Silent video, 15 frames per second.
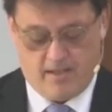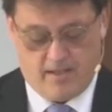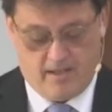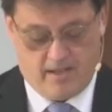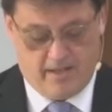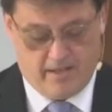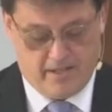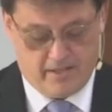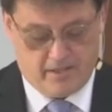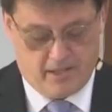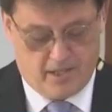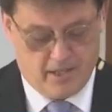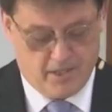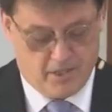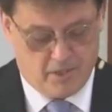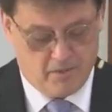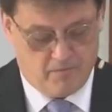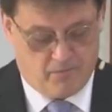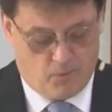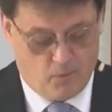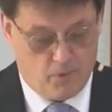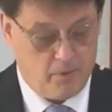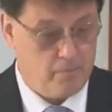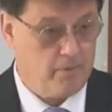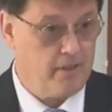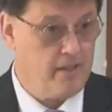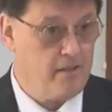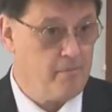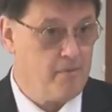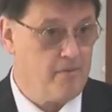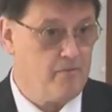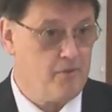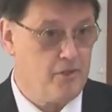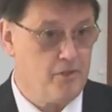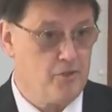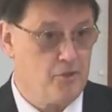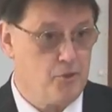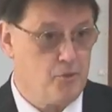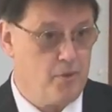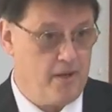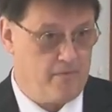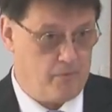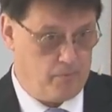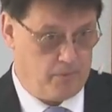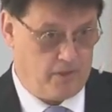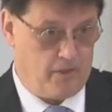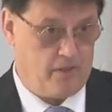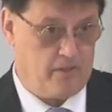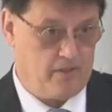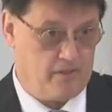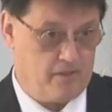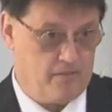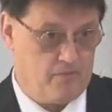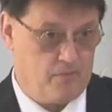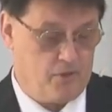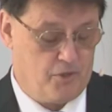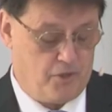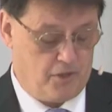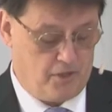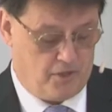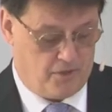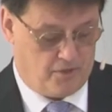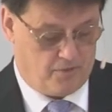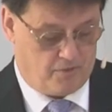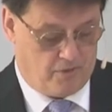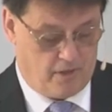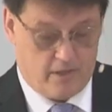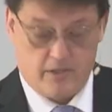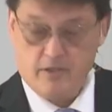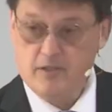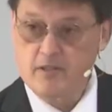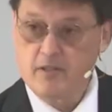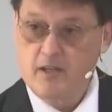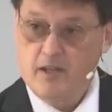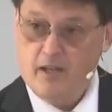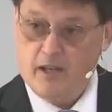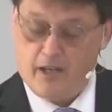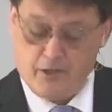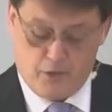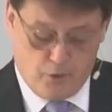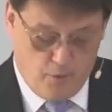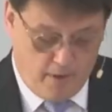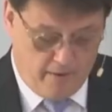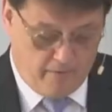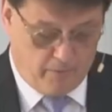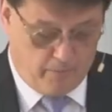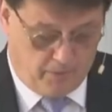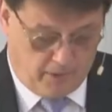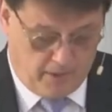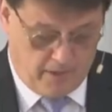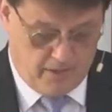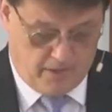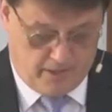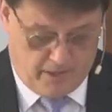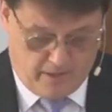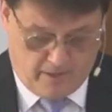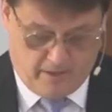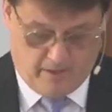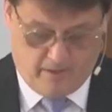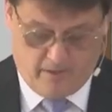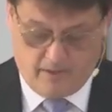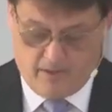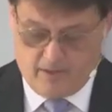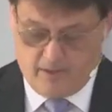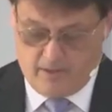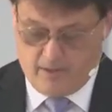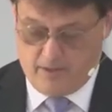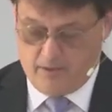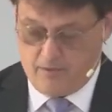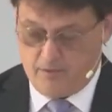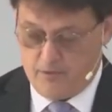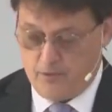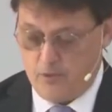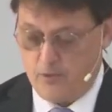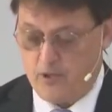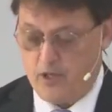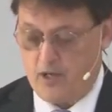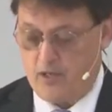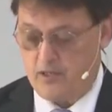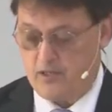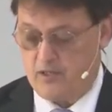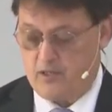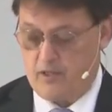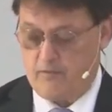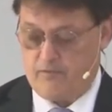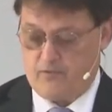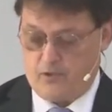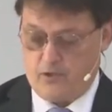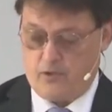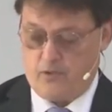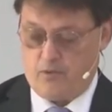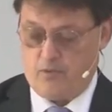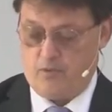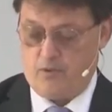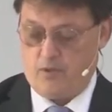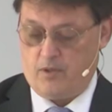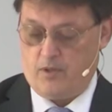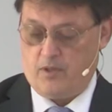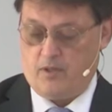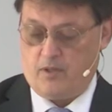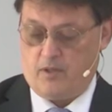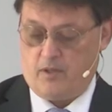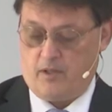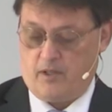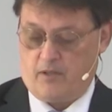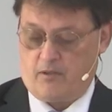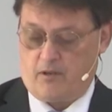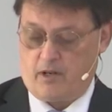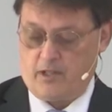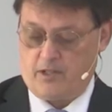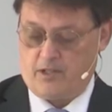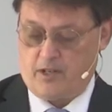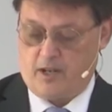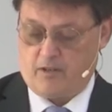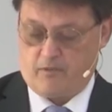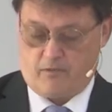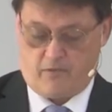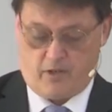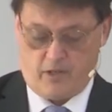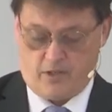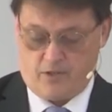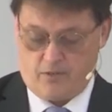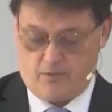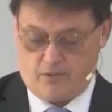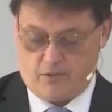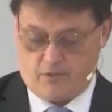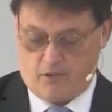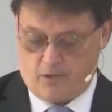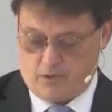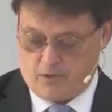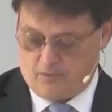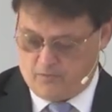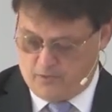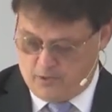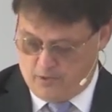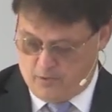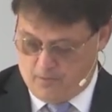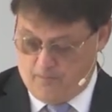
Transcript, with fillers: And in God's unfolding plan, my friends, you have a place with Jesus Christ, and you have a place in it through God's love for you and Christ's sacrifice on the cross for you.